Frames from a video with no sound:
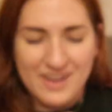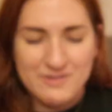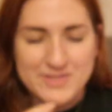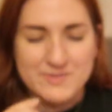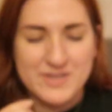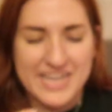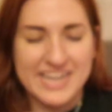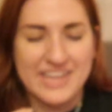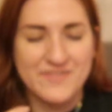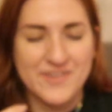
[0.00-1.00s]
I was
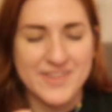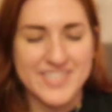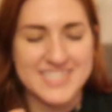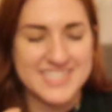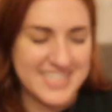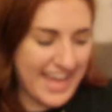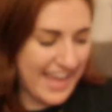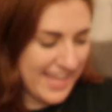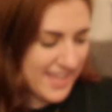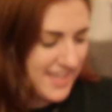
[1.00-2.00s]
waiting for this
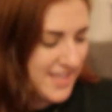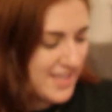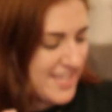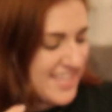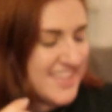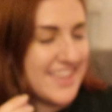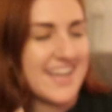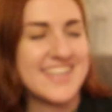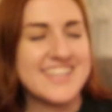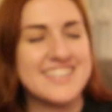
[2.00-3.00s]
day.
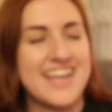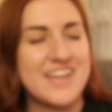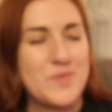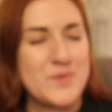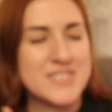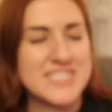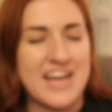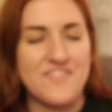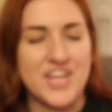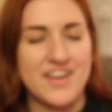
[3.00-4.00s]
Lucky day number
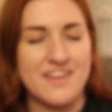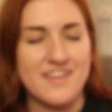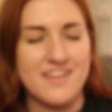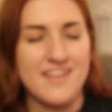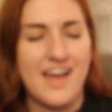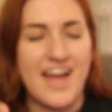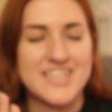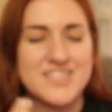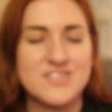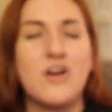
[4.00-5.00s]
7. I
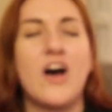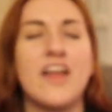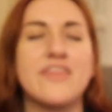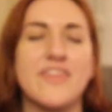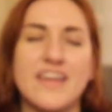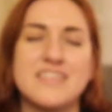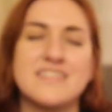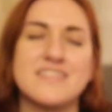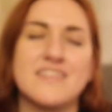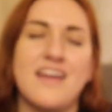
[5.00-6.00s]
saw
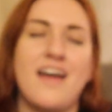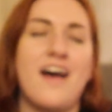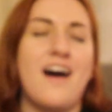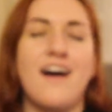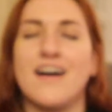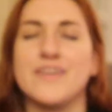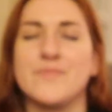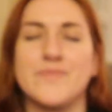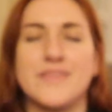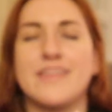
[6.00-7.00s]
this
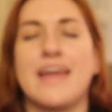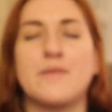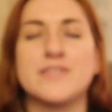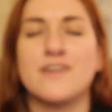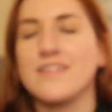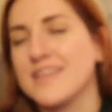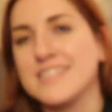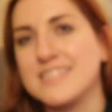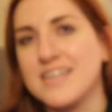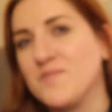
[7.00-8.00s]
on the Amazon
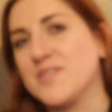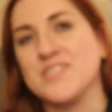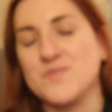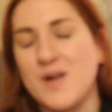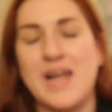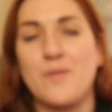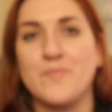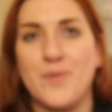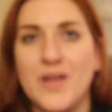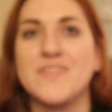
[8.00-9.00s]
listing, which is why I
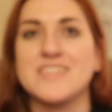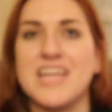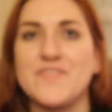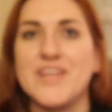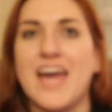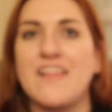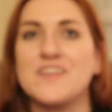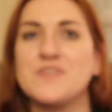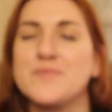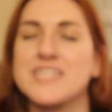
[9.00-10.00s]
bought this advent
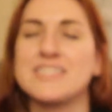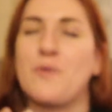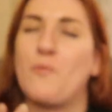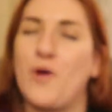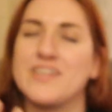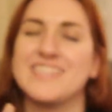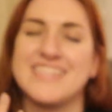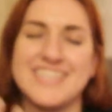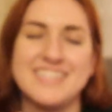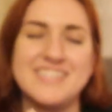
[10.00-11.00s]
calendar, because I
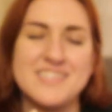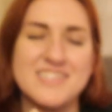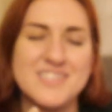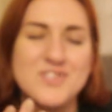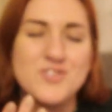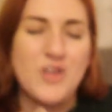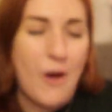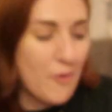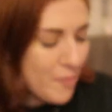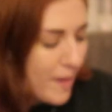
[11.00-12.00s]
wanted this
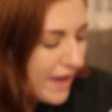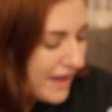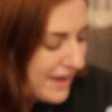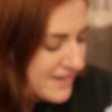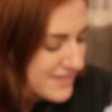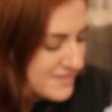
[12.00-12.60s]
so bad.